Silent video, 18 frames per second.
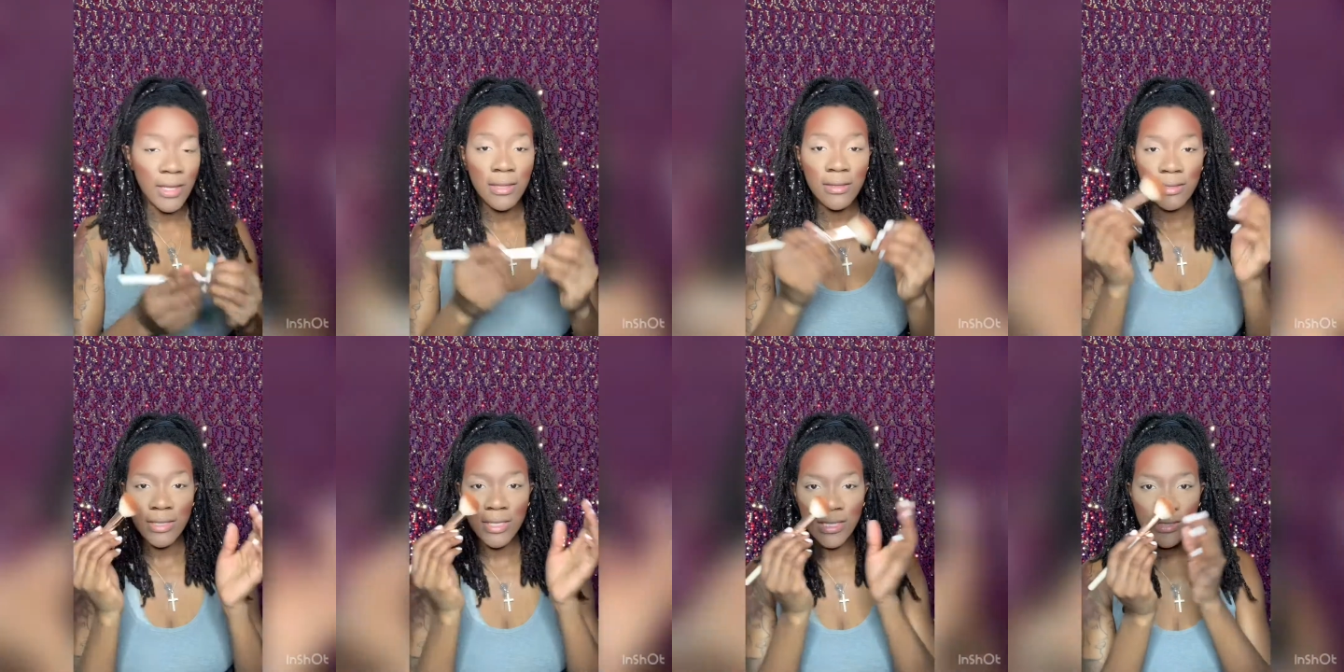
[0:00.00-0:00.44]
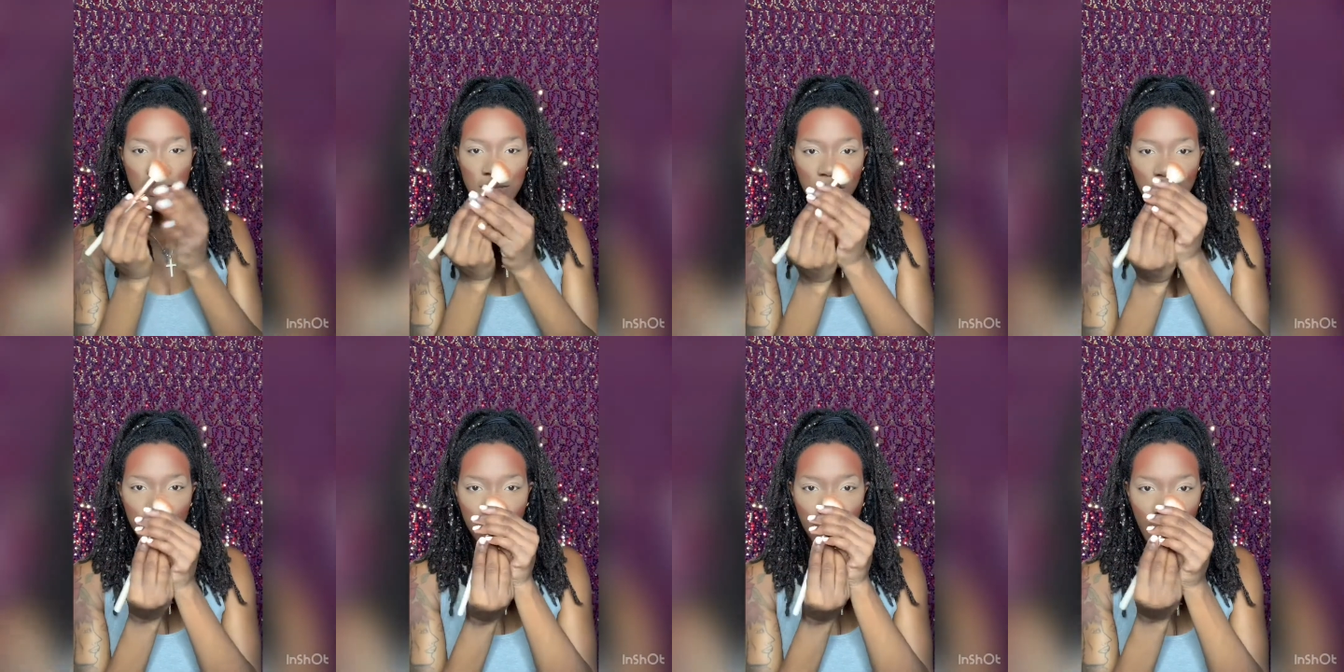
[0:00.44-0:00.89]
this
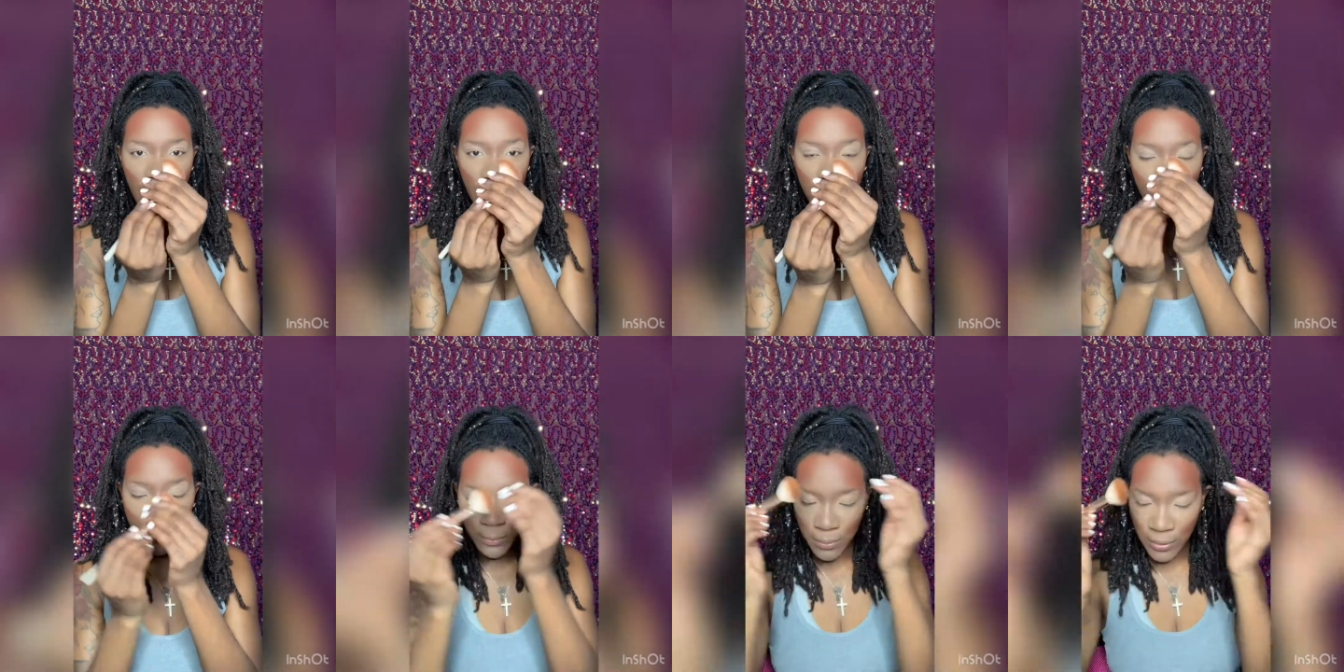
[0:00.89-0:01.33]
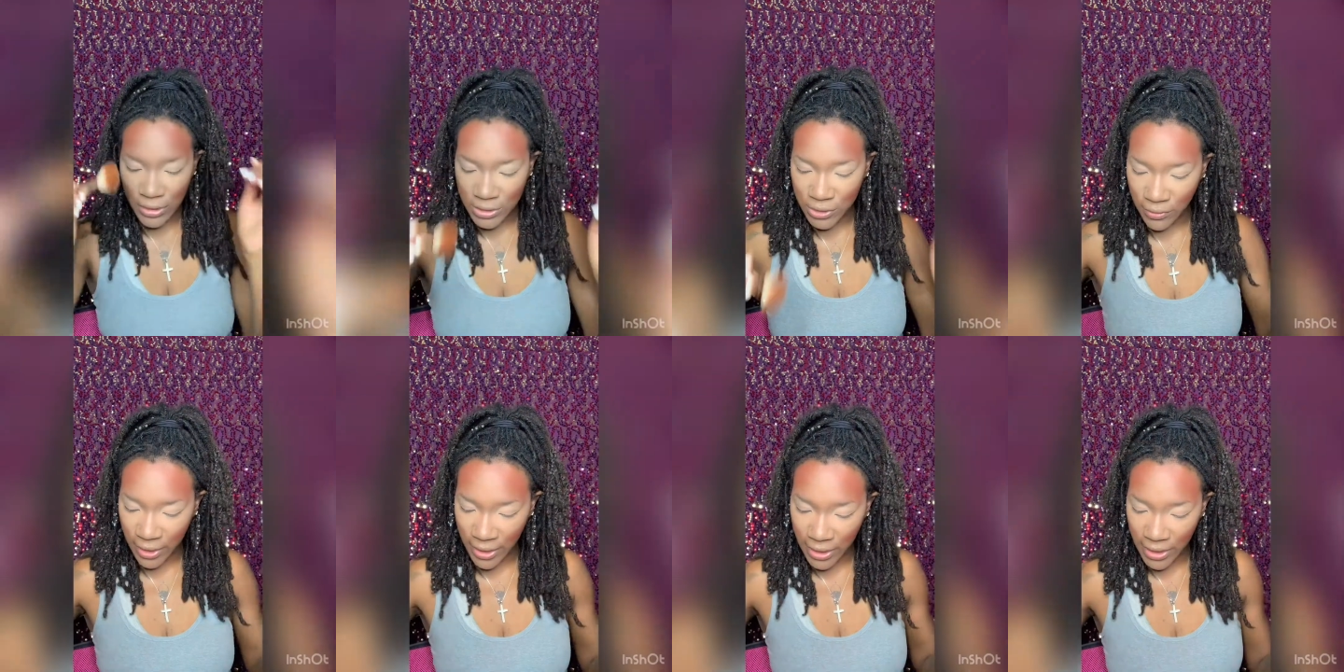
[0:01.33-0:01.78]
little angled brush
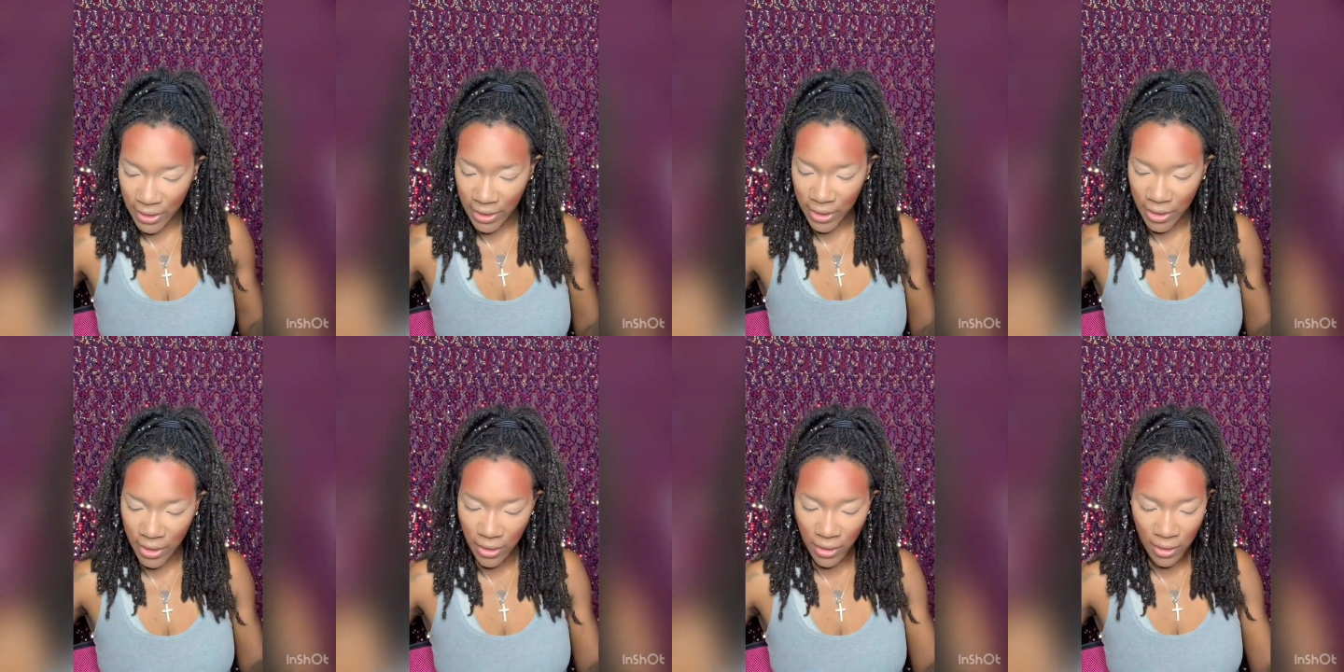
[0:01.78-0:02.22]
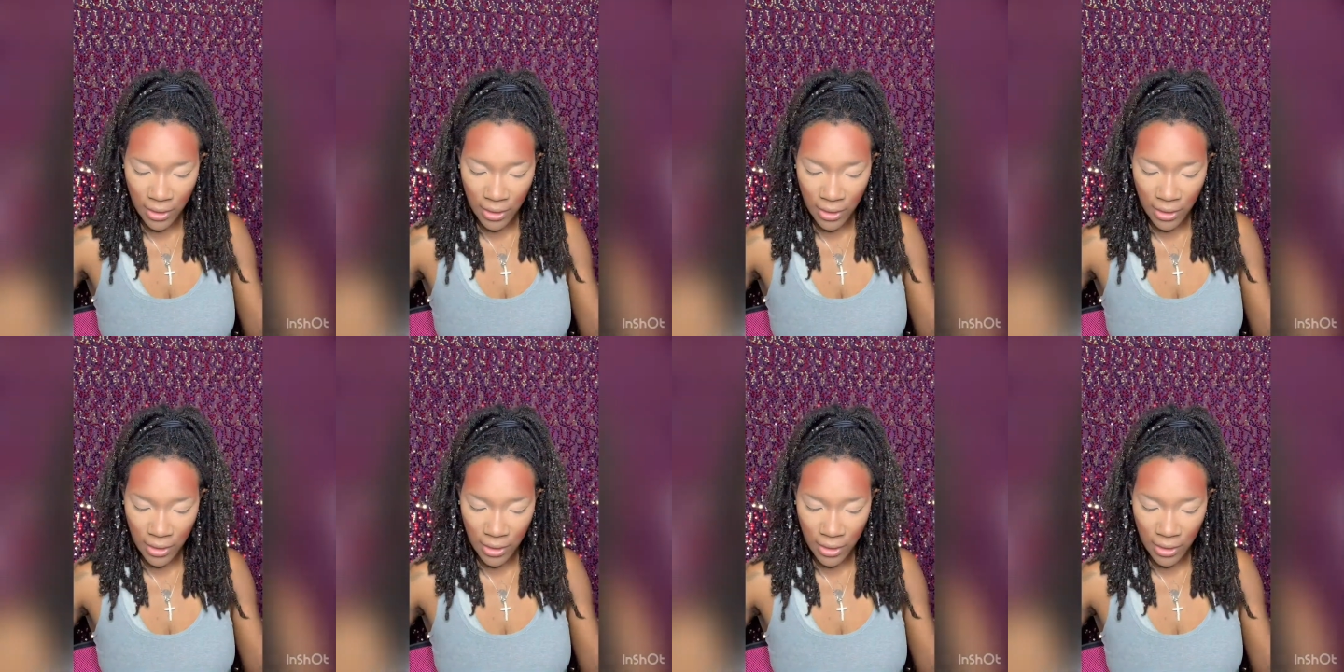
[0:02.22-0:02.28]
right here